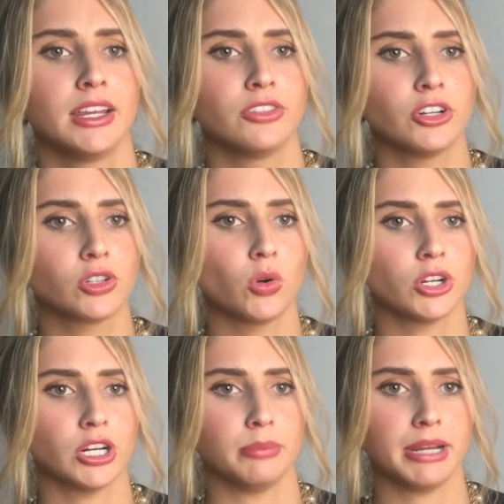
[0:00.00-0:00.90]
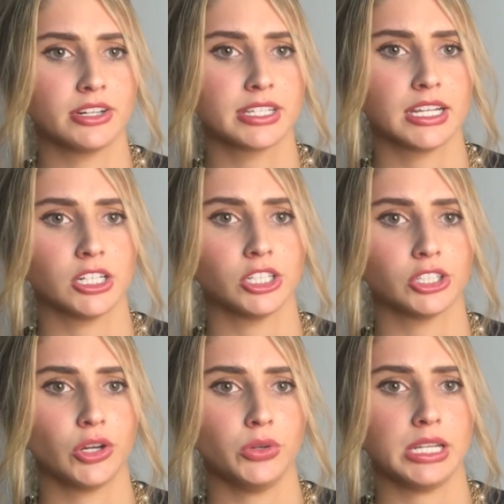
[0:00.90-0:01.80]
Third quarter, Bears kicker
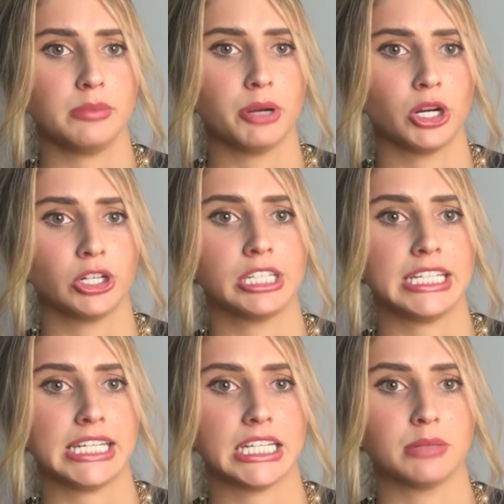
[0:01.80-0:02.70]
Cody Parkey